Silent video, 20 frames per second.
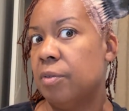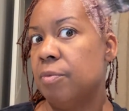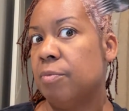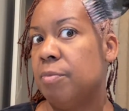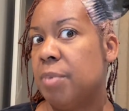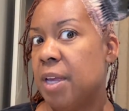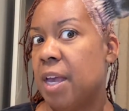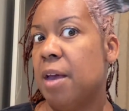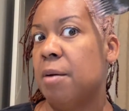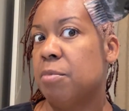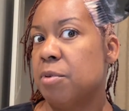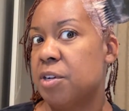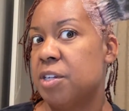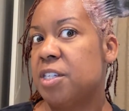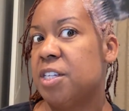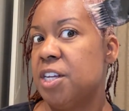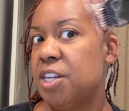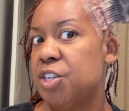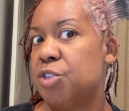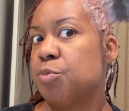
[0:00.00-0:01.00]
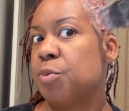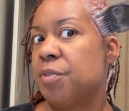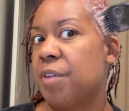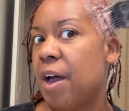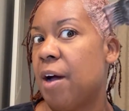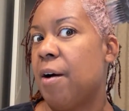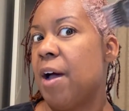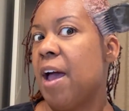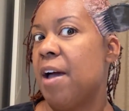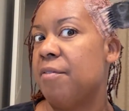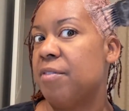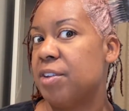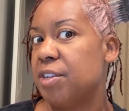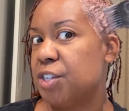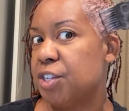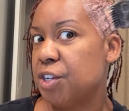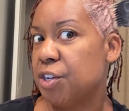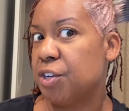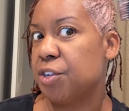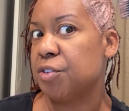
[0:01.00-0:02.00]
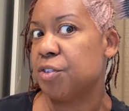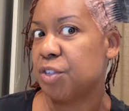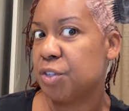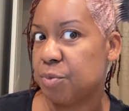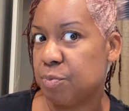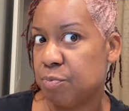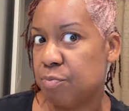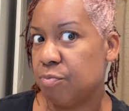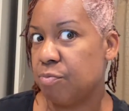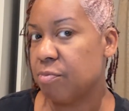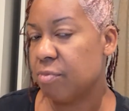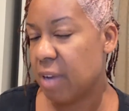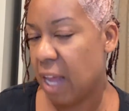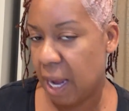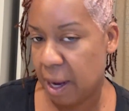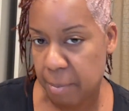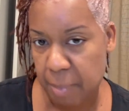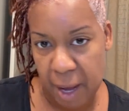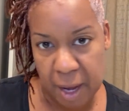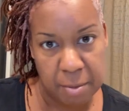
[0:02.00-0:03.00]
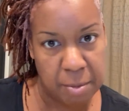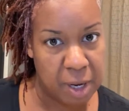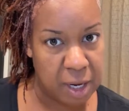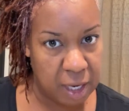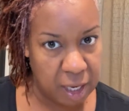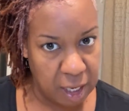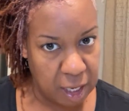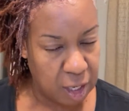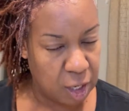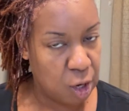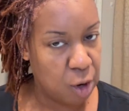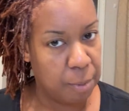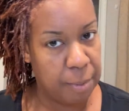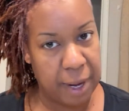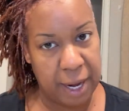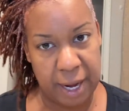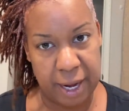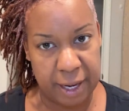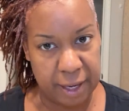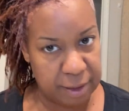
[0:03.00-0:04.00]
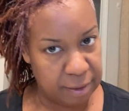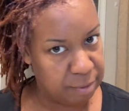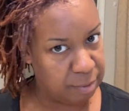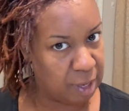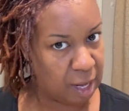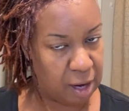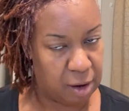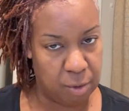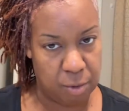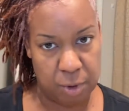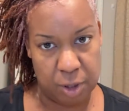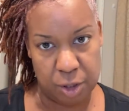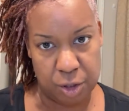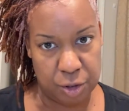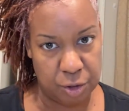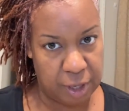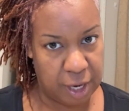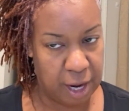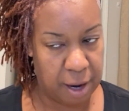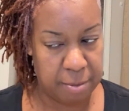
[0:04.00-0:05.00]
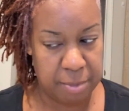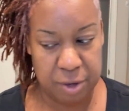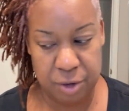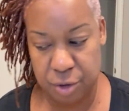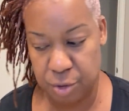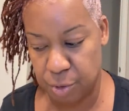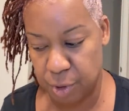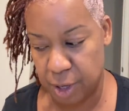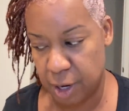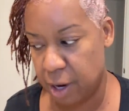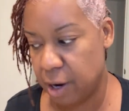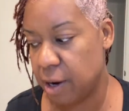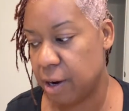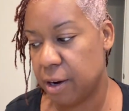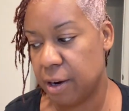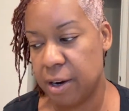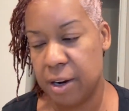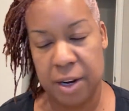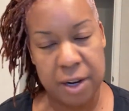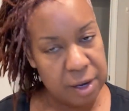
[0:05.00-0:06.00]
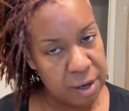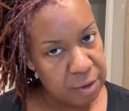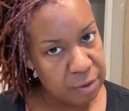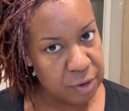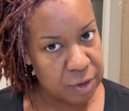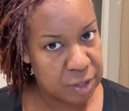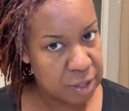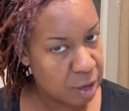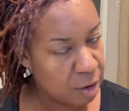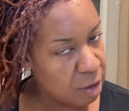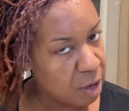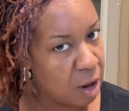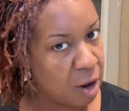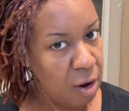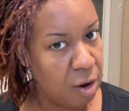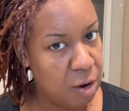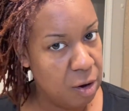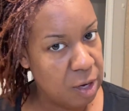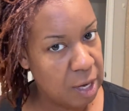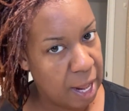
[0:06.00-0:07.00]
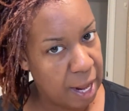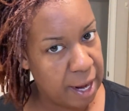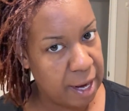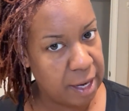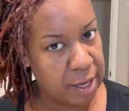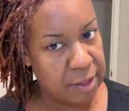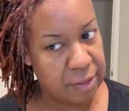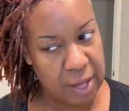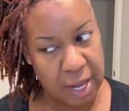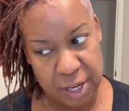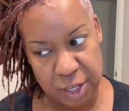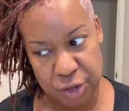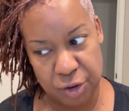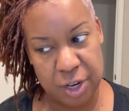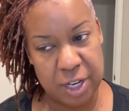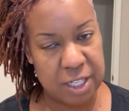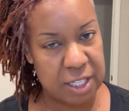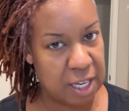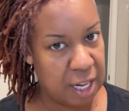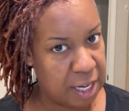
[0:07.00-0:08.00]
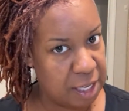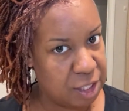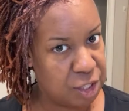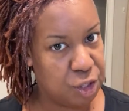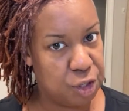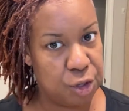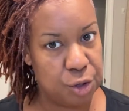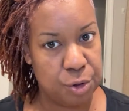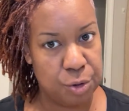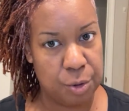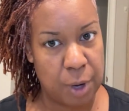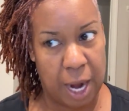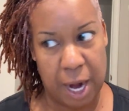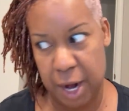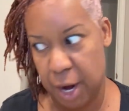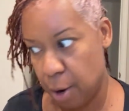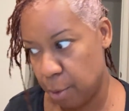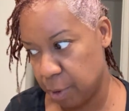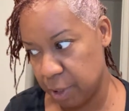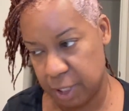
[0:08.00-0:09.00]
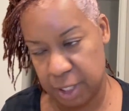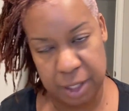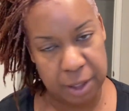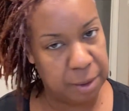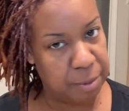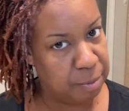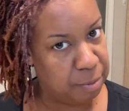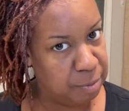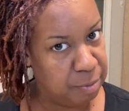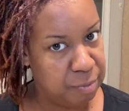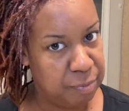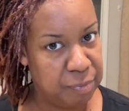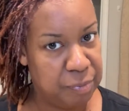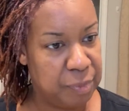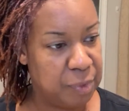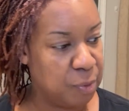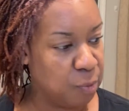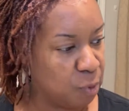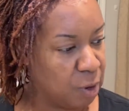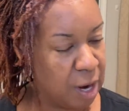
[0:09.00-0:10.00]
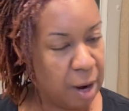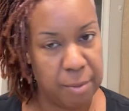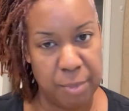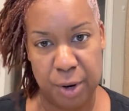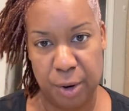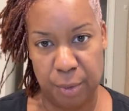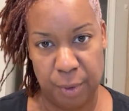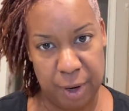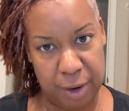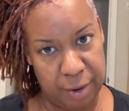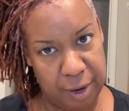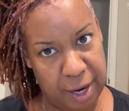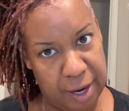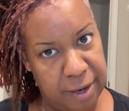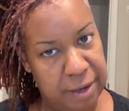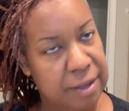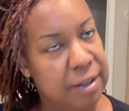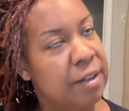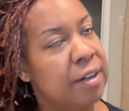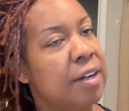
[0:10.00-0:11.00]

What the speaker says: be able to teach without having to like pay money and go back. I don't want to do that. I've been doing hair for so long, like that translates to I know what I'm doing, okay?